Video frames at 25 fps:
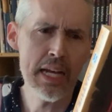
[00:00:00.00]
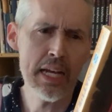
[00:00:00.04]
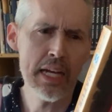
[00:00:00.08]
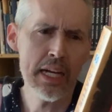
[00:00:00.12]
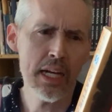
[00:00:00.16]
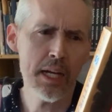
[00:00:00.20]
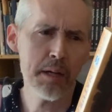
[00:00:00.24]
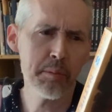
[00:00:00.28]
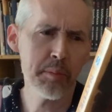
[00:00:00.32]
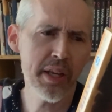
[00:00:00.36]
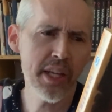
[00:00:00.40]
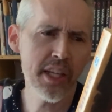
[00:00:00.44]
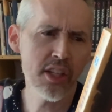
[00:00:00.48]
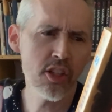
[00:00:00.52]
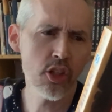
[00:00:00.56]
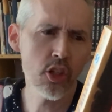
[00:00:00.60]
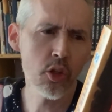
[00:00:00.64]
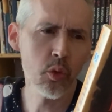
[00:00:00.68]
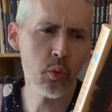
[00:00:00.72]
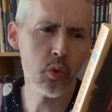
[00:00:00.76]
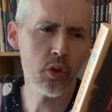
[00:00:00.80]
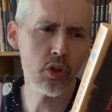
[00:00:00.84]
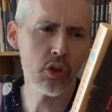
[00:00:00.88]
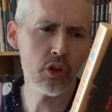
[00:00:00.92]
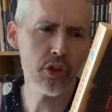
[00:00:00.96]
Imagine a
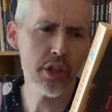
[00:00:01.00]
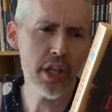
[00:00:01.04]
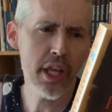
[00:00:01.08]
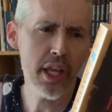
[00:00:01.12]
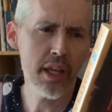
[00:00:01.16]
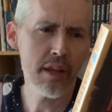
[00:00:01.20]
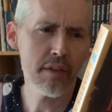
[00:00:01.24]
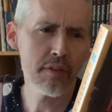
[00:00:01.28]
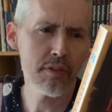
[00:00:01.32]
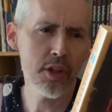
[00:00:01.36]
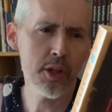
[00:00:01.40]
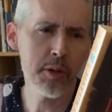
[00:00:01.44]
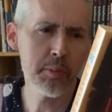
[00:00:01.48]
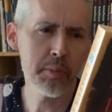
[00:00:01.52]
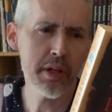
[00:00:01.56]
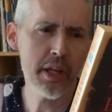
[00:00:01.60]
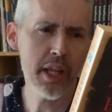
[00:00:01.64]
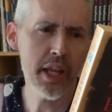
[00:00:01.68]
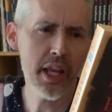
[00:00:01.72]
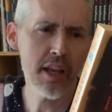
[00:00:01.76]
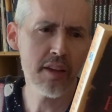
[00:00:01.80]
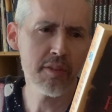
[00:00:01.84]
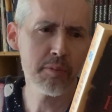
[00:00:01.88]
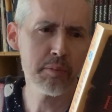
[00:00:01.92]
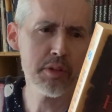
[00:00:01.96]
world, half human,
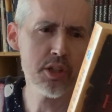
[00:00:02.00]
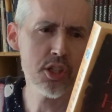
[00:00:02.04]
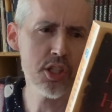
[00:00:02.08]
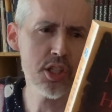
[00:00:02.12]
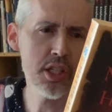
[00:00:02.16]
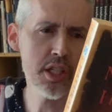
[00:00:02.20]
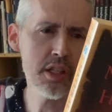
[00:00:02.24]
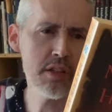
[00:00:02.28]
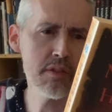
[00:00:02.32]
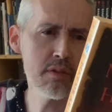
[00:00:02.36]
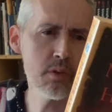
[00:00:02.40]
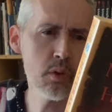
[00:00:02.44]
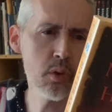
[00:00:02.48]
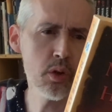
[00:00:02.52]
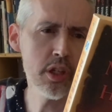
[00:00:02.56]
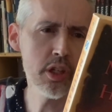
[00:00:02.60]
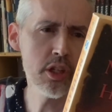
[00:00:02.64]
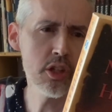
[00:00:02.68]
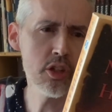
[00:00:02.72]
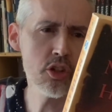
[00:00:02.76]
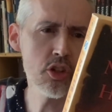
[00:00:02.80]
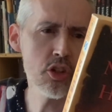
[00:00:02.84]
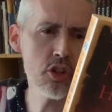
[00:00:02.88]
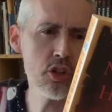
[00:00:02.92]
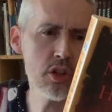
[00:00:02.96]
half machine.
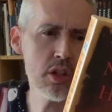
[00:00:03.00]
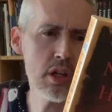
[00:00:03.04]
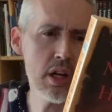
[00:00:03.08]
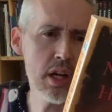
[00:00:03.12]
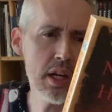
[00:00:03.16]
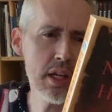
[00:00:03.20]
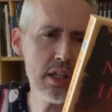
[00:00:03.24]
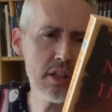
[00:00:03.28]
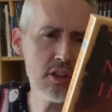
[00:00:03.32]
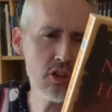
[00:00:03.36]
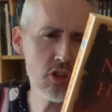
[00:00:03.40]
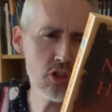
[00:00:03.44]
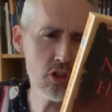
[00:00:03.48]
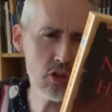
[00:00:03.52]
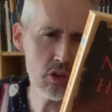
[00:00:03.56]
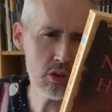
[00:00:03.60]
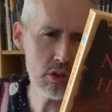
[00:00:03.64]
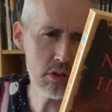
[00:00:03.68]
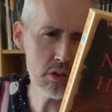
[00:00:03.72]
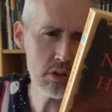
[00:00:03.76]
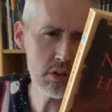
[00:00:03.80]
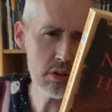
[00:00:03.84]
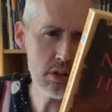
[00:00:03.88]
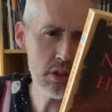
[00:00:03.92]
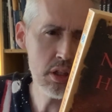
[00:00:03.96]
Voyager
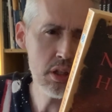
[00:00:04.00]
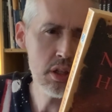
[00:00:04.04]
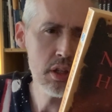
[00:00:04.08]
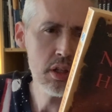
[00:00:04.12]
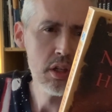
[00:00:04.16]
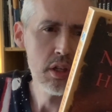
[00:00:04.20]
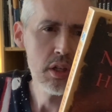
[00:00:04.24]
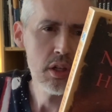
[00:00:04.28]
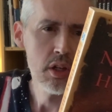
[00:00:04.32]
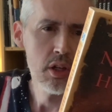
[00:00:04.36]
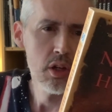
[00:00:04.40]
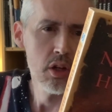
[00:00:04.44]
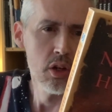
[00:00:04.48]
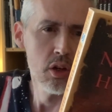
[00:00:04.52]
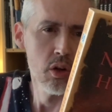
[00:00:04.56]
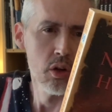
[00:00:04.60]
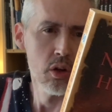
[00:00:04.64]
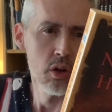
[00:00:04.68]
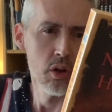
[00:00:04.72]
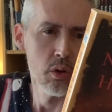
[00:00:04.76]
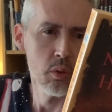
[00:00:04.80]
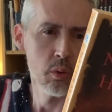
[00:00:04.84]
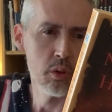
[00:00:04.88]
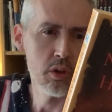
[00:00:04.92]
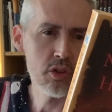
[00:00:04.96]
Isol
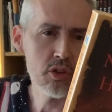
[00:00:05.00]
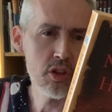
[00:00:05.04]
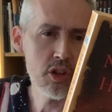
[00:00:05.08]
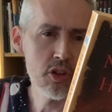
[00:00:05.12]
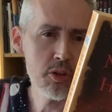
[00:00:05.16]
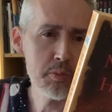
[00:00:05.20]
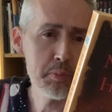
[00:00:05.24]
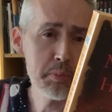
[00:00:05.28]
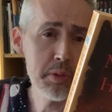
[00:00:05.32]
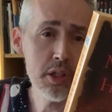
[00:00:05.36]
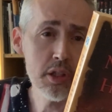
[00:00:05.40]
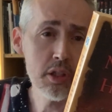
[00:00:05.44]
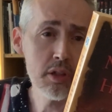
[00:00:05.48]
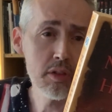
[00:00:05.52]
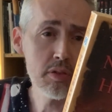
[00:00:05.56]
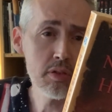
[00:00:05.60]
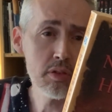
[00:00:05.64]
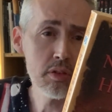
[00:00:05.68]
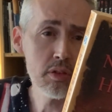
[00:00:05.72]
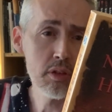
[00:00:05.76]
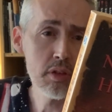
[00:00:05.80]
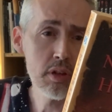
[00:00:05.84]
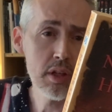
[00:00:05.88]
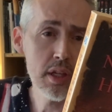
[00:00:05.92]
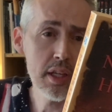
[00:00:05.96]
was as
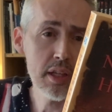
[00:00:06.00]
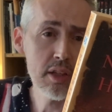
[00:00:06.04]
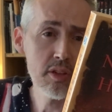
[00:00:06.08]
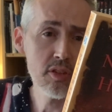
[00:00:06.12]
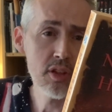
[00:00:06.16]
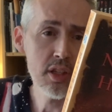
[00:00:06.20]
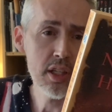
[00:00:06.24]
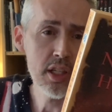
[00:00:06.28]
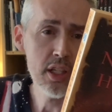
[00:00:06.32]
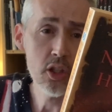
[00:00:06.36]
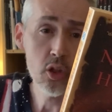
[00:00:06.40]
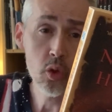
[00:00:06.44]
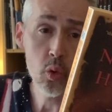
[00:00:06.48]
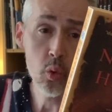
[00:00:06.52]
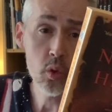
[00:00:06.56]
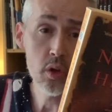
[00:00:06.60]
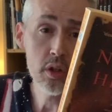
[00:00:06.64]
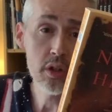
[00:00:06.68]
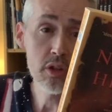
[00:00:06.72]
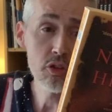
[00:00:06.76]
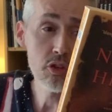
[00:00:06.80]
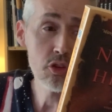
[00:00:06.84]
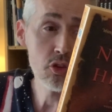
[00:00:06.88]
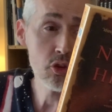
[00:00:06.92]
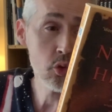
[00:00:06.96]
beautiful as a
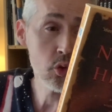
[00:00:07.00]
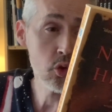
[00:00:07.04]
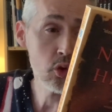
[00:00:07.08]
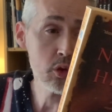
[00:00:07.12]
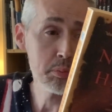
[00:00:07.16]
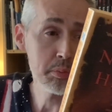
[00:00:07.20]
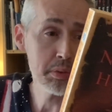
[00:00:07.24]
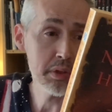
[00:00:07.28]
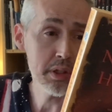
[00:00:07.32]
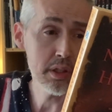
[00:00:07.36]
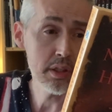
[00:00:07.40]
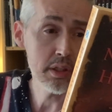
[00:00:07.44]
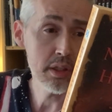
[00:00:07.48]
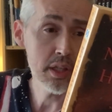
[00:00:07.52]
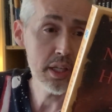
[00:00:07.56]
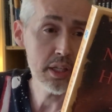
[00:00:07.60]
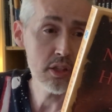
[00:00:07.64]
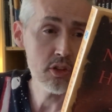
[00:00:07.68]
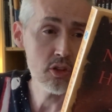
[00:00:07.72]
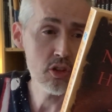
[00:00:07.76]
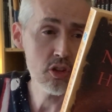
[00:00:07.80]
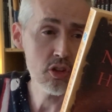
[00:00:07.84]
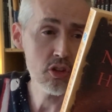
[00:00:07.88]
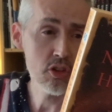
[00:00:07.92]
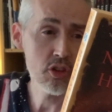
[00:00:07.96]
coiled scorpion and
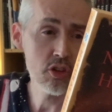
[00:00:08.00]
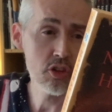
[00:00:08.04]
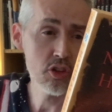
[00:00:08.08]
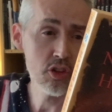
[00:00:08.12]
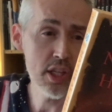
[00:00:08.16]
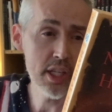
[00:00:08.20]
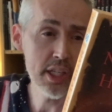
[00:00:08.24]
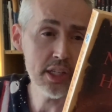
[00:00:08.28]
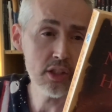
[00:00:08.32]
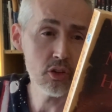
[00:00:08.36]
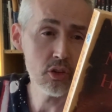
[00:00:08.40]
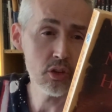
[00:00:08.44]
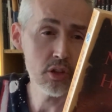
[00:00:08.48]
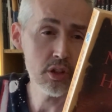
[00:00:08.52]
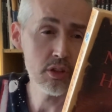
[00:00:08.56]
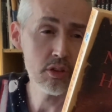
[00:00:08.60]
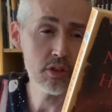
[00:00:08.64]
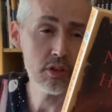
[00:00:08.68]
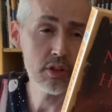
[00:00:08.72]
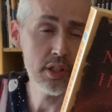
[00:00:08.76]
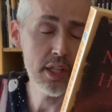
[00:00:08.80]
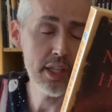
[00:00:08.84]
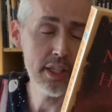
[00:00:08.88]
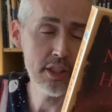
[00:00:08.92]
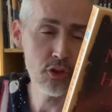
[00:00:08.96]
just as
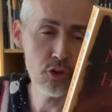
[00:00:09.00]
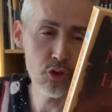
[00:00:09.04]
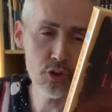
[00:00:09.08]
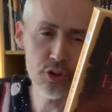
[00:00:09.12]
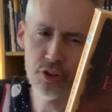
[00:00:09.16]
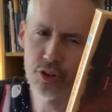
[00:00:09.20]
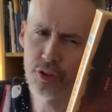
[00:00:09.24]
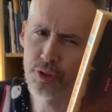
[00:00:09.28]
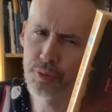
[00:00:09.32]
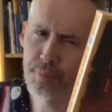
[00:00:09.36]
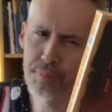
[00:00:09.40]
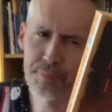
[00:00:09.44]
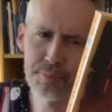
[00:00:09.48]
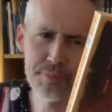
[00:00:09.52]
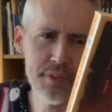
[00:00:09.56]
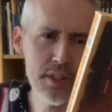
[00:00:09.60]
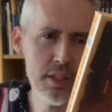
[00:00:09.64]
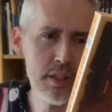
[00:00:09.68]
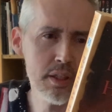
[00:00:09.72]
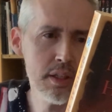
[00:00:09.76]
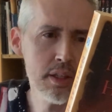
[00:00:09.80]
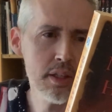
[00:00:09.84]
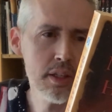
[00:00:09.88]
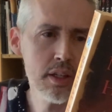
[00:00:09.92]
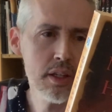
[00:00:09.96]
dangerous.
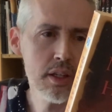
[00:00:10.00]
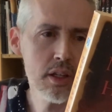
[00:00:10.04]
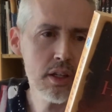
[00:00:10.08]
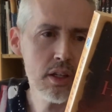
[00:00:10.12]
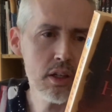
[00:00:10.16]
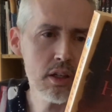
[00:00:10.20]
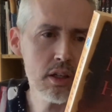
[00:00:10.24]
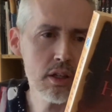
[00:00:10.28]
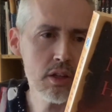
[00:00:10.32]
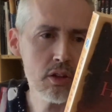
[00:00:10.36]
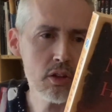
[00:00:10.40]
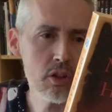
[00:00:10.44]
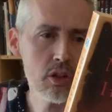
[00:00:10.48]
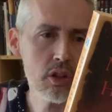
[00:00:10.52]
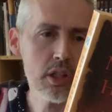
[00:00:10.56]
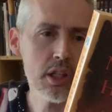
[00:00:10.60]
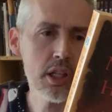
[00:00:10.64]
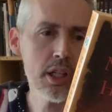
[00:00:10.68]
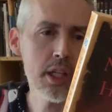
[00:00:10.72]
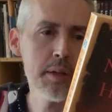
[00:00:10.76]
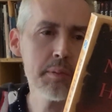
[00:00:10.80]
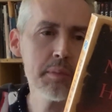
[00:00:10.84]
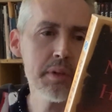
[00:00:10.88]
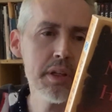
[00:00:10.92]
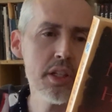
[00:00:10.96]
Her
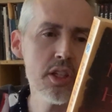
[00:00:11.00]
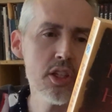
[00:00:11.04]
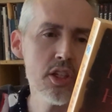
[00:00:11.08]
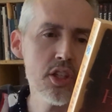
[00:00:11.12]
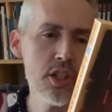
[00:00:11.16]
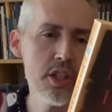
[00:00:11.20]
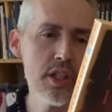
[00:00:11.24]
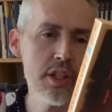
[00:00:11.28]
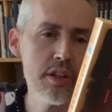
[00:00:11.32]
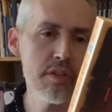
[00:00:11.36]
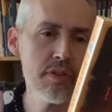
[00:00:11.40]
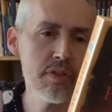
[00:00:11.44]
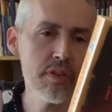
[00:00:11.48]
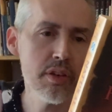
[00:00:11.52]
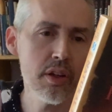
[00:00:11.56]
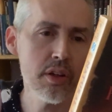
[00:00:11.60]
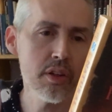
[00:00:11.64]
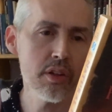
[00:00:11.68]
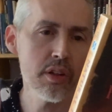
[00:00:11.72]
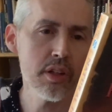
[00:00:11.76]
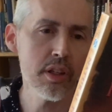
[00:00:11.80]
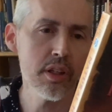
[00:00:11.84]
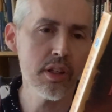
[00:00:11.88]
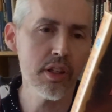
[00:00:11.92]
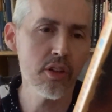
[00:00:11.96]
claim that she'd found
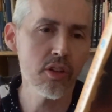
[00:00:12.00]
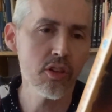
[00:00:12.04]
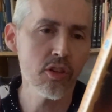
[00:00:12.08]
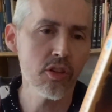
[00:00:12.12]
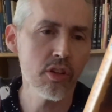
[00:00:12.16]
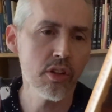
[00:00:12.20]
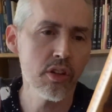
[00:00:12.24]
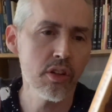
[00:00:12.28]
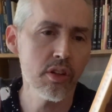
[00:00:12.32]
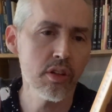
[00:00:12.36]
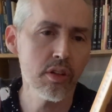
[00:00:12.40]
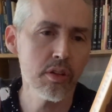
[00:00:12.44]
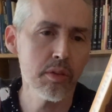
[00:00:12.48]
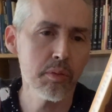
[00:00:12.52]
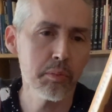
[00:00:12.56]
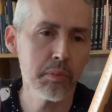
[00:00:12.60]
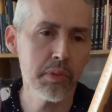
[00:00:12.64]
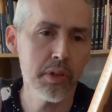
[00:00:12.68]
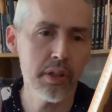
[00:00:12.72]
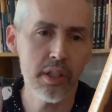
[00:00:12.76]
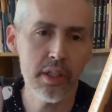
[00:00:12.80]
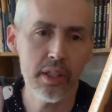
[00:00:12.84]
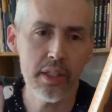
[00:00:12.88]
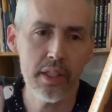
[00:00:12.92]
a distant but